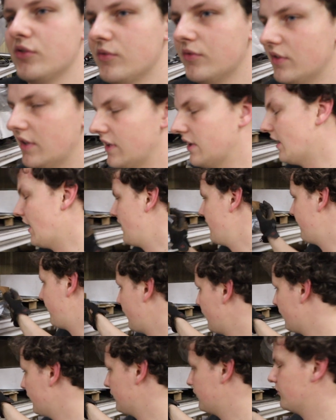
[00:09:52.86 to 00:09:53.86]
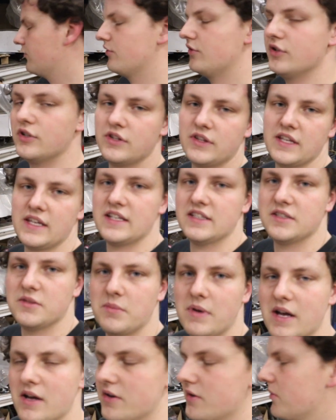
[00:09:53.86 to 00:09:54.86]
they, I've heard good things
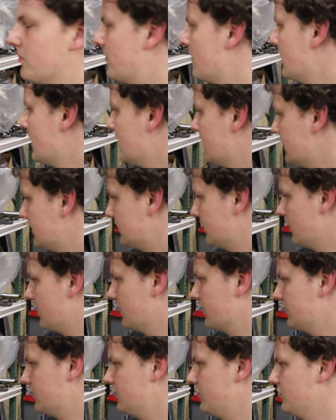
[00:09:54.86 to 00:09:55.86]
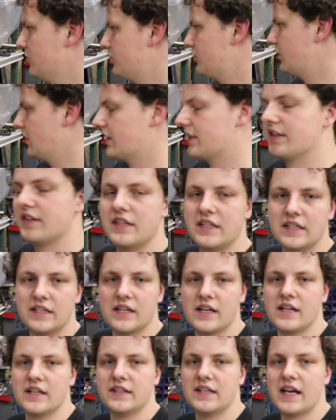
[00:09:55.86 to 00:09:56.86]
about them as long as you check the
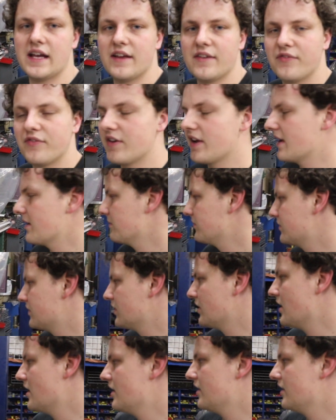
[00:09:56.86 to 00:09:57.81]
uh, diaphragms.